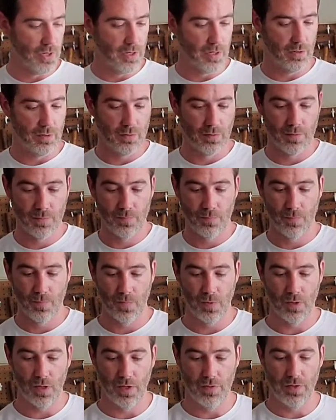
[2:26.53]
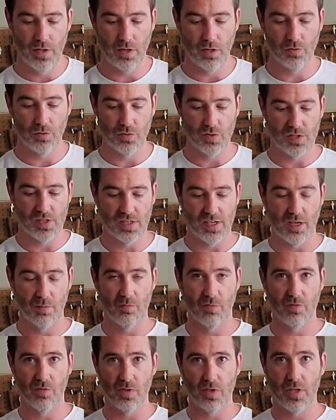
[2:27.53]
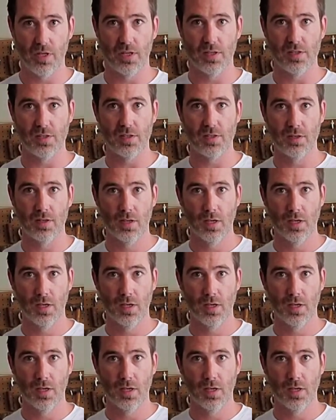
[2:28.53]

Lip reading: and then I'll do the same for this,